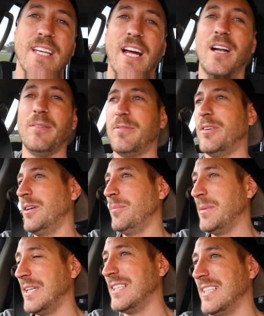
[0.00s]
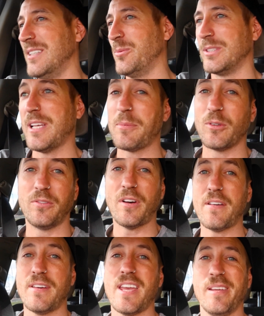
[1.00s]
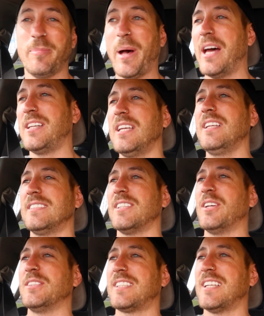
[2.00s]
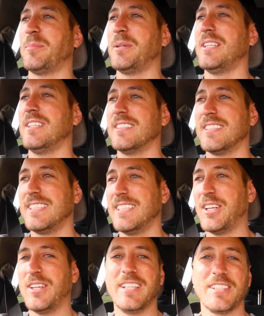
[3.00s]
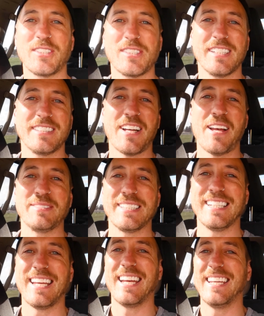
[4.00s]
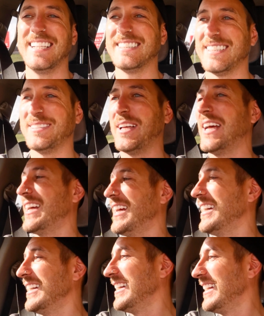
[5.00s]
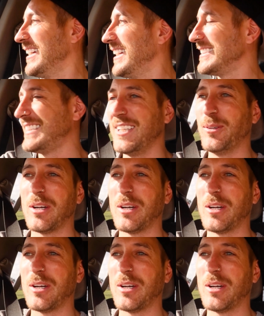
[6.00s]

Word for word: the car up from, uh, was up till 5am partying, so it's gonna be, you know, an interesting time seeing how he is, at, uh, seeing